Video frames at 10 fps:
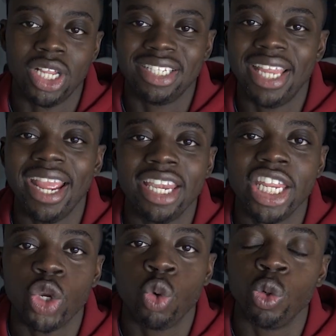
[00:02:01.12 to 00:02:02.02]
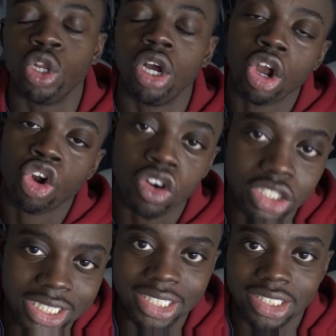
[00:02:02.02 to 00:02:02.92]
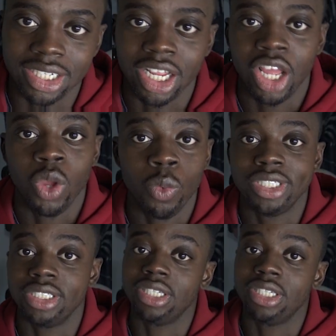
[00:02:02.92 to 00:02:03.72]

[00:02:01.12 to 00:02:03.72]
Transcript: a technique called cross-hatching, which is